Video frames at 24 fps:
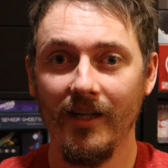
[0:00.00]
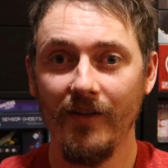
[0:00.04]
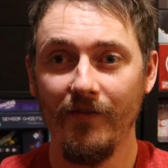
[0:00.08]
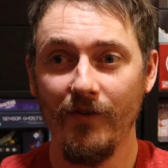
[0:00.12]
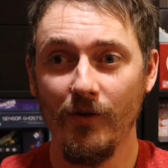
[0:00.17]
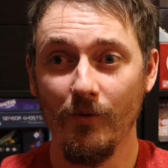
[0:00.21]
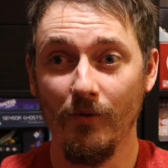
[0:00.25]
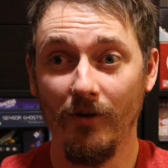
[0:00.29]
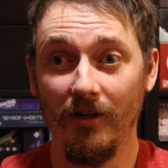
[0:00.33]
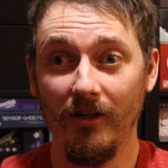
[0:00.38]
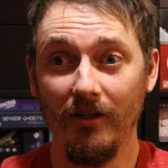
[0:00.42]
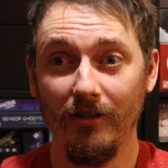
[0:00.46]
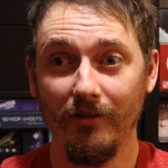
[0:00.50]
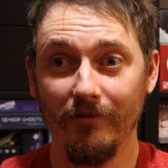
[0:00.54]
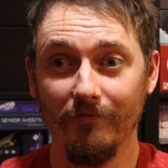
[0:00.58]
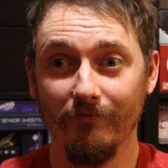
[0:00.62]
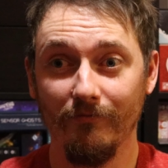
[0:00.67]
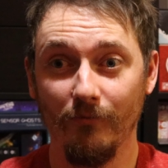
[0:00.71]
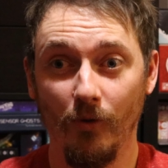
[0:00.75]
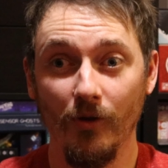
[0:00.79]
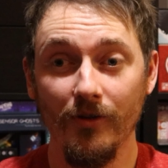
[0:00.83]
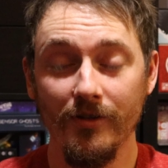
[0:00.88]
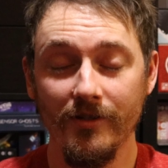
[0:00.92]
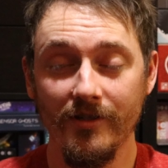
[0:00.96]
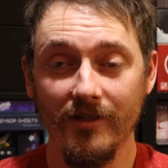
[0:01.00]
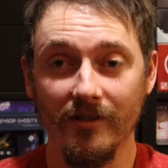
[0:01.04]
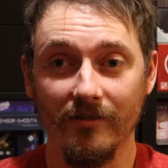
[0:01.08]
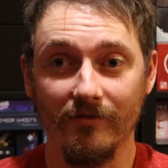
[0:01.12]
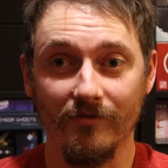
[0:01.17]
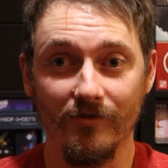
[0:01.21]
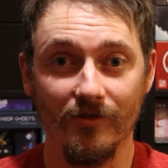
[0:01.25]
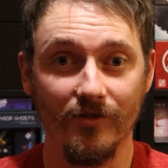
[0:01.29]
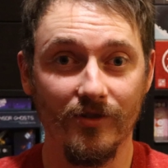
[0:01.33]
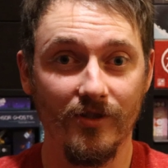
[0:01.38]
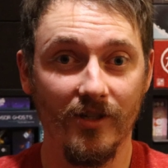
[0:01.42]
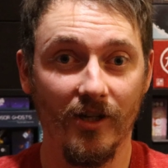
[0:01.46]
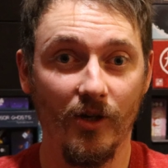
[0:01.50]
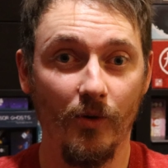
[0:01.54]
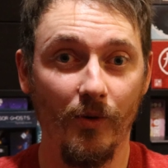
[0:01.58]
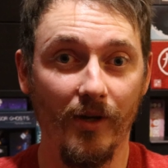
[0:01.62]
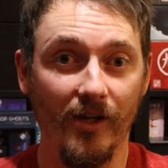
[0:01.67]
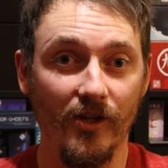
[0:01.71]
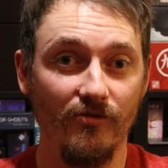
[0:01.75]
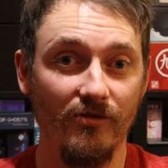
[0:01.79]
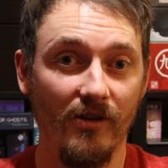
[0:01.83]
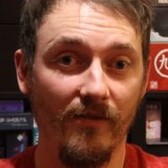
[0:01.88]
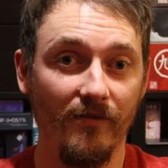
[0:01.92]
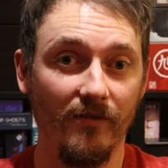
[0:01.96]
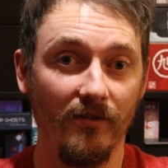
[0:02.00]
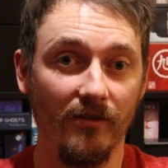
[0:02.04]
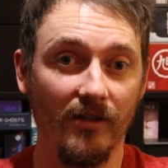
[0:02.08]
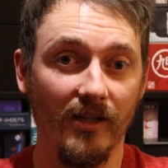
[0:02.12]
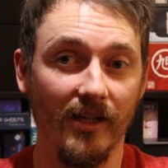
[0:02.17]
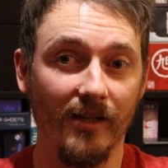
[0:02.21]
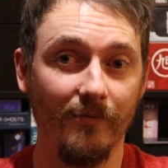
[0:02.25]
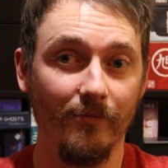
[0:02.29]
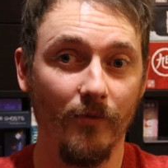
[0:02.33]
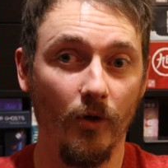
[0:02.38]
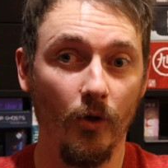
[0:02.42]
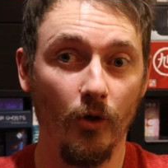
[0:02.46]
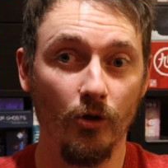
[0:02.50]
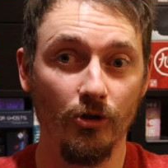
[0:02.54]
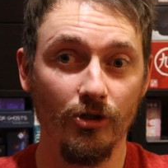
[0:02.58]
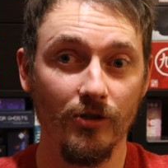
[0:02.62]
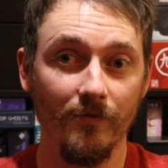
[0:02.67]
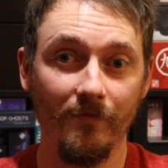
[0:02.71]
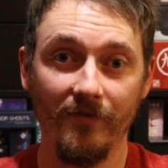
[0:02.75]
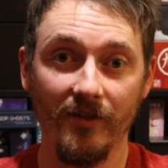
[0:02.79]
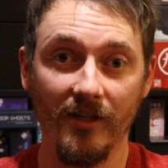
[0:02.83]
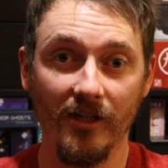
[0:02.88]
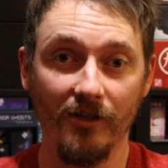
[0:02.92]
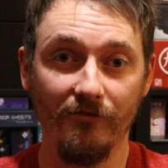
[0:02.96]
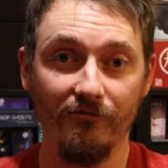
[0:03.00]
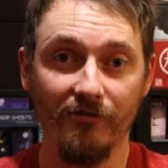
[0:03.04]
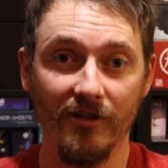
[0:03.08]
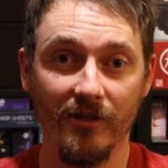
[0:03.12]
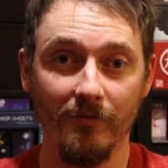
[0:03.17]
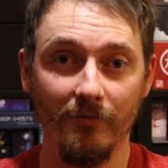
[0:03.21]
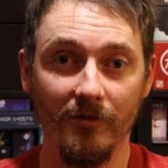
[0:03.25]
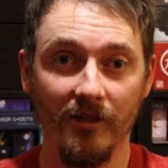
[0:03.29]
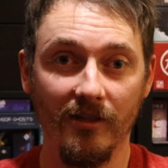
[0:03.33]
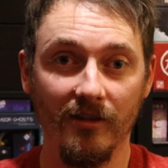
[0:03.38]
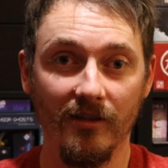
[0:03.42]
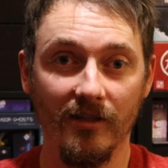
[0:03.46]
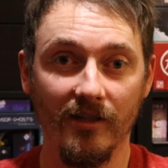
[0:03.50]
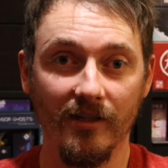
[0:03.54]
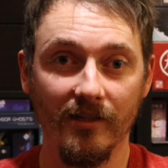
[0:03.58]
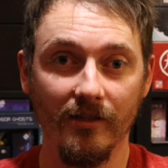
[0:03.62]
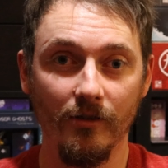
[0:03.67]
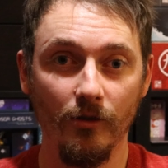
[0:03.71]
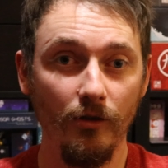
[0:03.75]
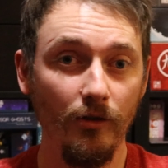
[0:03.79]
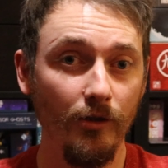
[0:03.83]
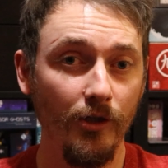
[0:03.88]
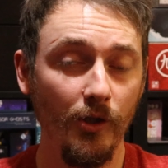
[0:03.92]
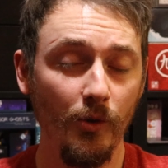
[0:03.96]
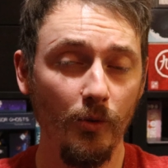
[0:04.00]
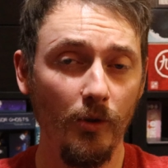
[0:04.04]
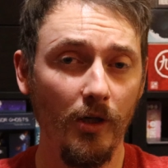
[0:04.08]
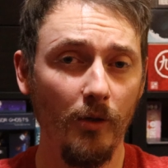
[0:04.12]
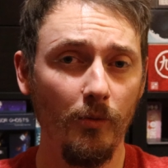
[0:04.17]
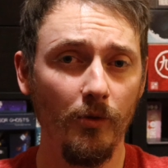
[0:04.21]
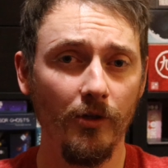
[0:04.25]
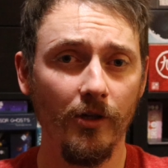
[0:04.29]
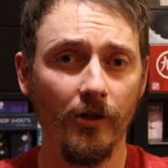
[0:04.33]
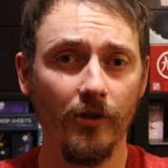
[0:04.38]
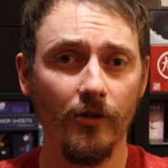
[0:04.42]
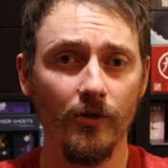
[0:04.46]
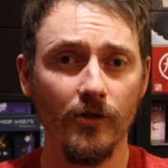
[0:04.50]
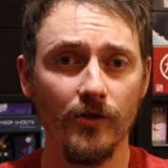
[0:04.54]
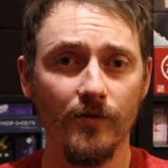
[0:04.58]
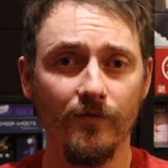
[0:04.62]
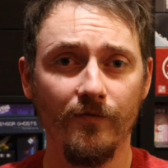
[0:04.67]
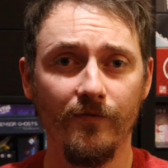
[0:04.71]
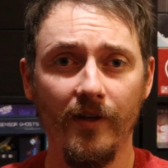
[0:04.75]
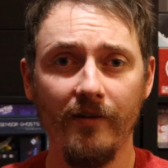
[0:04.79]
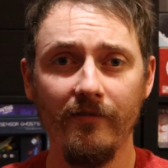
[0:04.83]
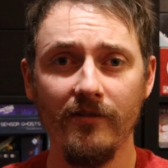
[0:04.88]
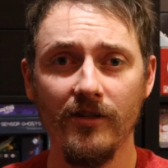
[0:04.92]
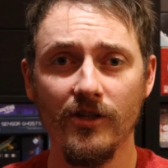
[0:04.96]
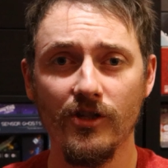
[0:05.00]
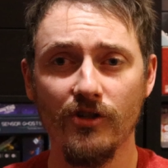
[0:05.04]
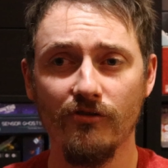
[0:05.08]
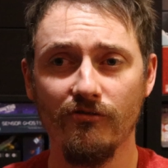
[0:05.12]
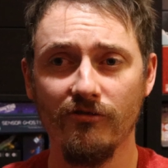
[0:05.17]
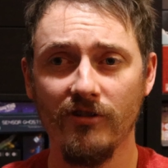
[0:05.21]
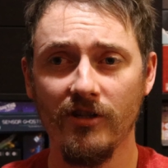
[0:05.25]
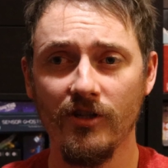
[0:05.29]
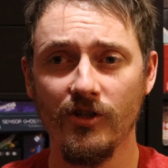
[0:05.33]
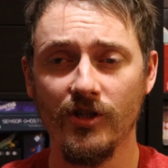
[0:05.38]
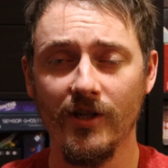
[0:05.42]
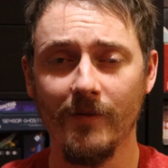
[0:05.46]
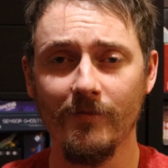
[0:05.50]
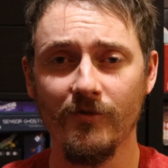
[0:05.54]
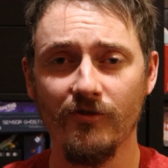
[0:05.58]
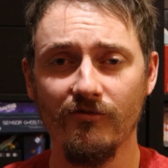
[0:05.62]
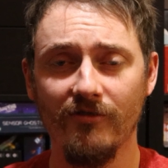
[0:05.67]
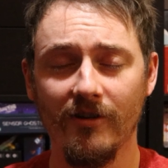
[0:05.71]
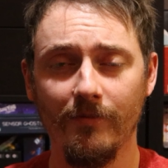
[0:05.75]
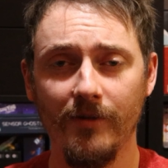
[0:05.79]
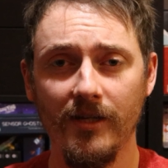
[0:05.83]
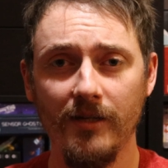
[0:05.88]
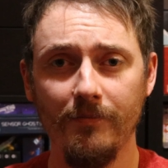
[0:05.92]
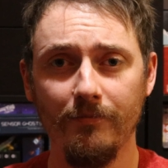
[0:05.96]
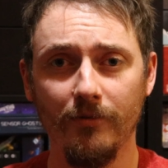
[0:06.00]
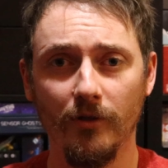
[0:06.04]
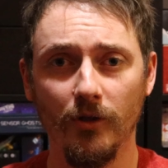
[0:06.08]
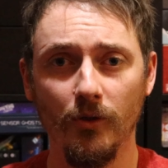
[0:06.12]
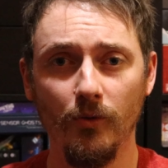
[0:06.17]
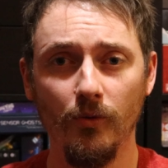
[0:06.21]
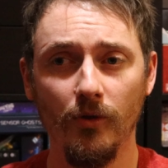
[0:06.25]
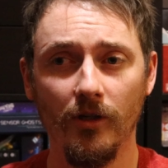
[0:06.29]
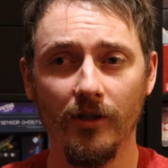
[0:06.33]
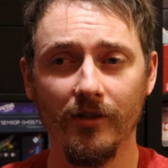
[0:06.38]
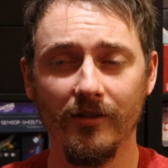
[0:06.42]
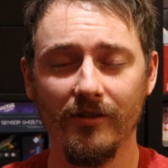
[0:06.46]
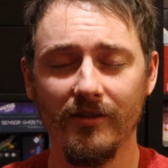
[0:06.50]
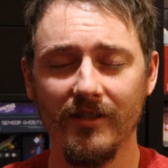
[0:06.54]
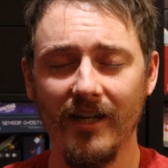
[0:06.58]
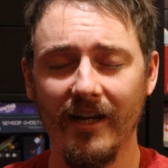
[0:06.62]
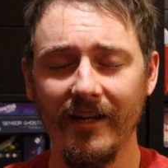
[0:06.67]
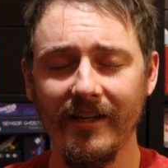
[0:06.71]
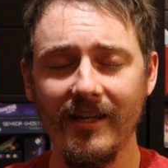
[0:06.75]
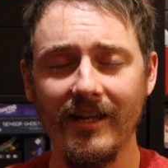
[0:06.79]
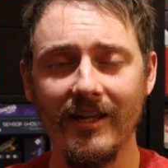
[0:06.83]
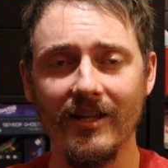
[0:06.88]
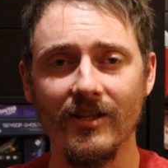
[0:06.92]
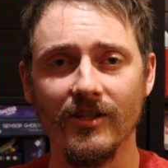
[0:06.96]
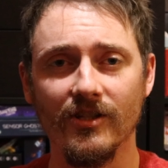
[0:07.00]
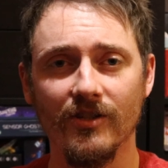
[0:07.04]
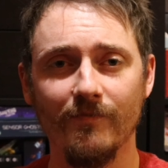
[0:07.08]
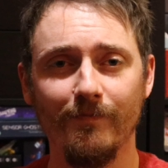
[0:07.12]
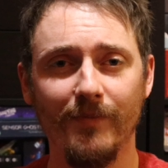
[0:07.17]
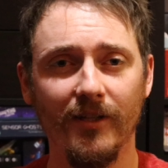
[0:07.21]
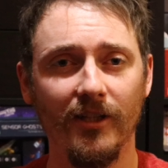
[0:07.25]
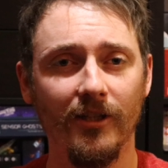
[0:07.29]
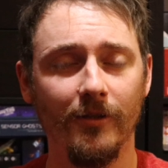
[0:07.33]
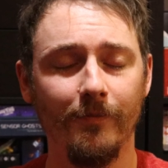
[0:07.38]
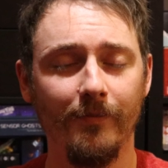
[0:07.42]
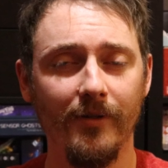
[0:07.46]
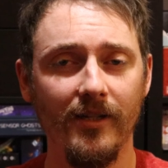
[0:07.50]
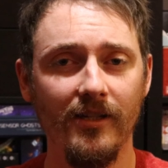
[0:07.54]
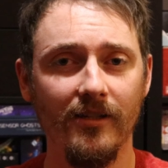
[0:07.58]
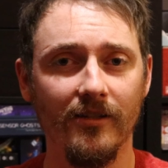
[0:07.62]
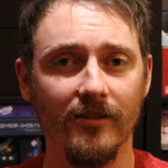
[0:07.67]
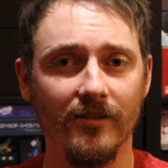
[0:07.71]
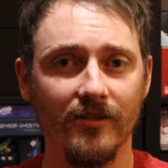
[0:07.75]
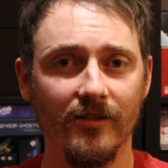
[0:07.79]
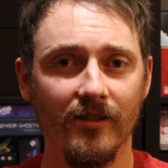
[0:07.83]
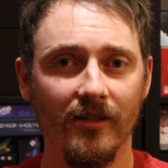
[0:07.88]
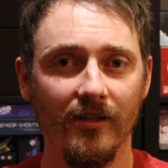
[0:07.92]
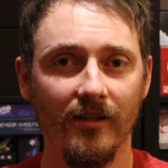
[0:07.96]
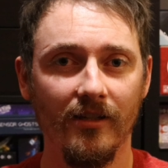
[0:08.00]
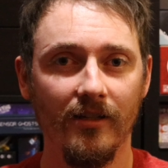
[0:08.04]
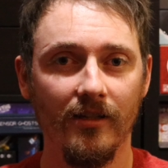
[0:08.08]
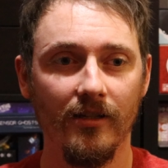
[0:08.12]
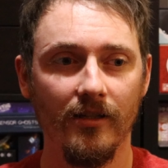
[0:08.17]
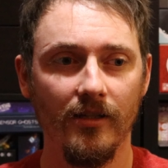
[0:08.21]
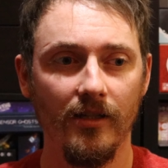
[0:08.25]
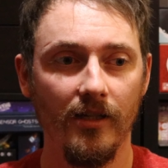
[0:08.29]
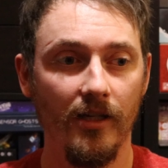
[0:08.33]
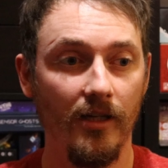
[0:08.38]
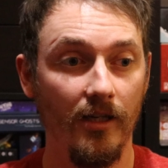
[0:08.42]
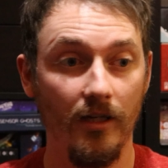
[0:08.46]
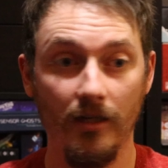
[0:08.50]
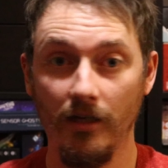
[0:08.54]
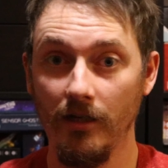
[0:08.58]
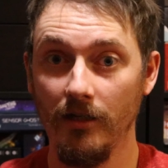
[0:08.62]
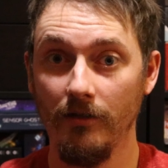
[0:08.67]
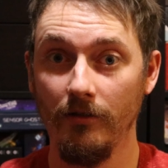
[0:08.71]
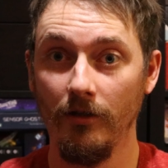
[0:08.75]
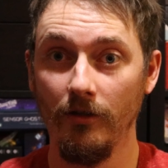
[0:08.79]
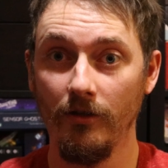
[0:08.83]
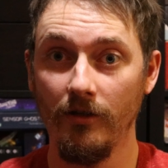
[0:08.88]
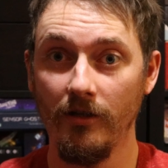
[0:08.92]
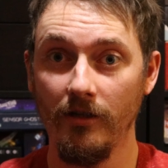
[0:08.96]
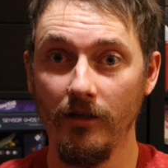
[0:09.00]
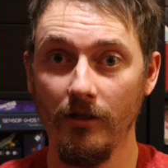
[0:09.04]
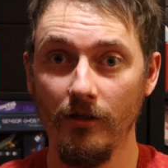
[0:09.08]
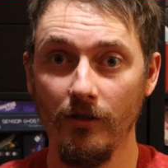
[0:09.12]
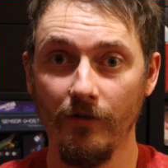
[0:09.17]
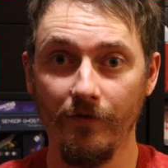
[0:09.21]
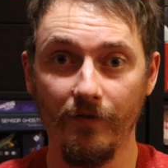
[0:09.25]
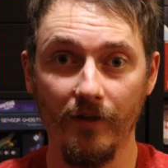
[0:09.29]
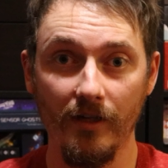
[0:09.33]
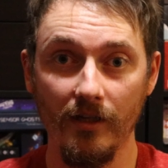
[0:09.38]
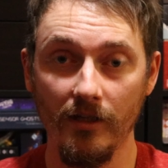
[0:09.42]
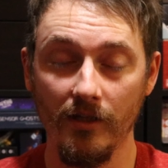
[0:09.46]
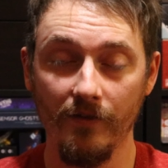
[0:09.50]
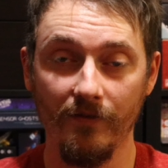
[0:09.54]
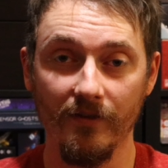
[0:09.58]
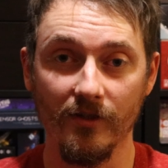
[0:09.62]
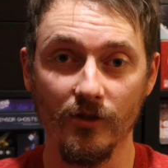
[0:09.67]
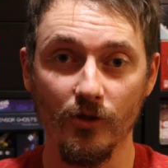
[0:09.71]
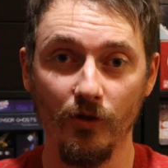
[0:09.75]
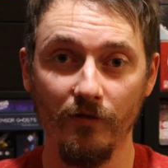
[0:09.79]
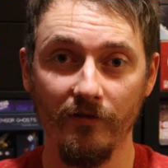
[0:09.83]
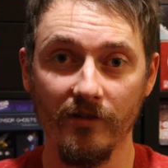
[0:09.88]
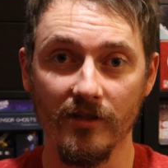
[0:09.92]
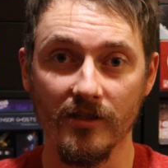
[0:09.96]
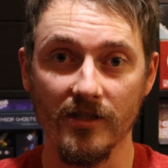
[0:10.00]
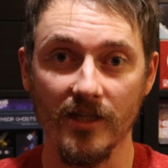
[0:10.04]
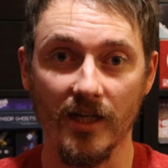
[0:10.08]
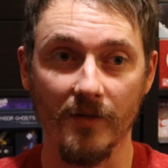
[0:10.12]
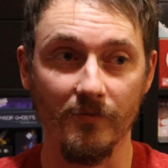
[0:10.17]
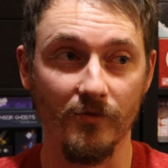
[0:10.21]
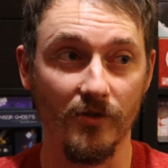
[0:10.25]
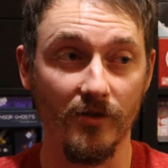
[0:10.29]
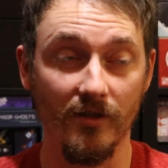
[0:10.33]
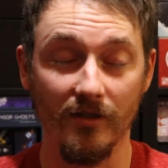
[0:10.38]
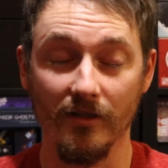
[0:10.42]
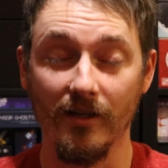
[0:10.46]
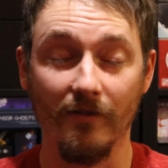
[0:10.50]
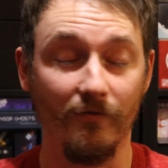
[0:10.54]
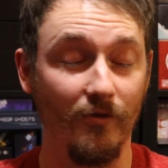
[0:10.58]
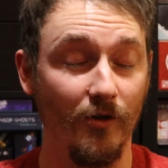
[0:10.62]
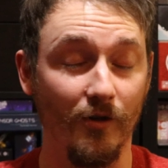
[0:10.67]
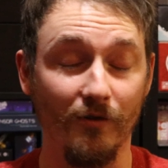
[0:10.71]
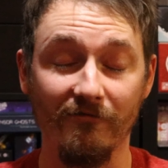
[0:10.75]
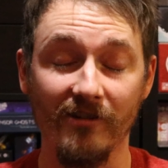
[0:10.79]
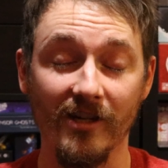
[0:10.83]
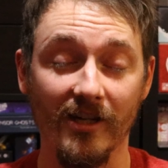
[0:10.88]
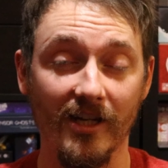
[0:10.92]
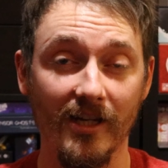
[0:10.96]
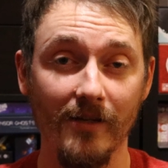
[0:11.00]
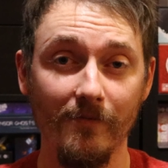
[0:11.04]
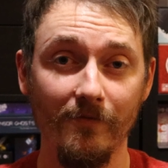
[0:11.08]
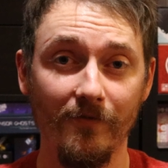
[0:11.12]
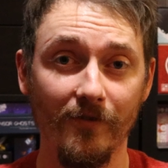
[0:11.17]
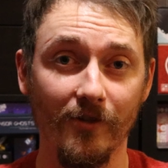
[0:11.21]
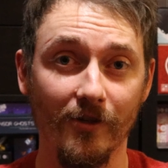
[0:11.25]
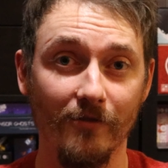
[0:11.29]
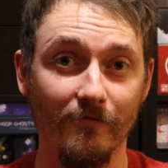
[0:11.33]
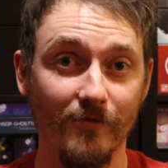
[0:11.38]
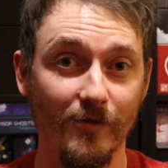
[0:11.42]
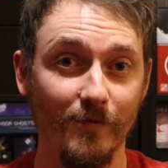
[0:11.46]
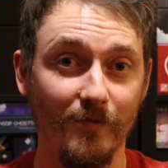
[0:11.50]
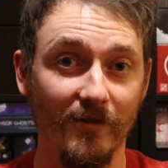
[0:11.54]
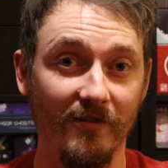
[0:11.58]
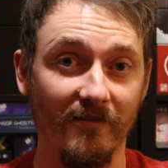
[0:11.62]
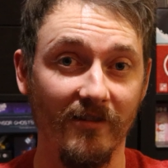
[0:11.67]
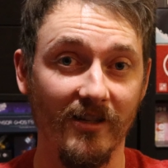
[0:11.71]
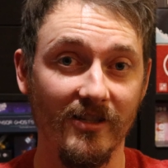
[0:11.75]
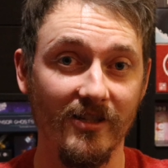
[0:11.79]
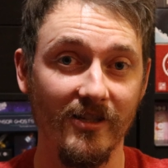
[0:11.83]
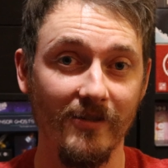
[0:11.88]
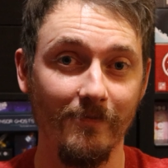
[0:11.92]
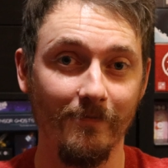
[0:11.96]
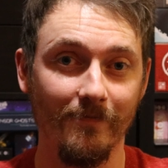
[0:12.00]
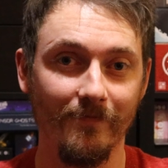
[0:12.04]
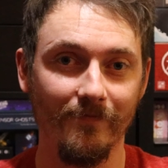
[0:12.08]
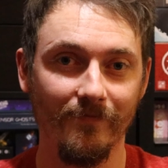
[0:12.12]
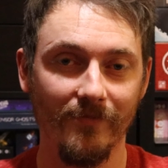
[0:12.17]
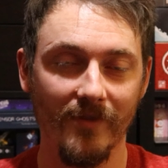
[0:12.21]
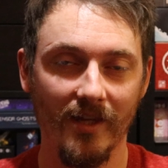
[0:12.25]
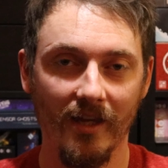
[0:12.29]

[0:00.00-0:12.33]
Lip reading: If you are wanting just a quick travel game or something incredibly light, or you are one of those very strange abstract people who are dying to build piers, and lucky enough in the Victorian times, I've got a great game for you. It's Pier 18.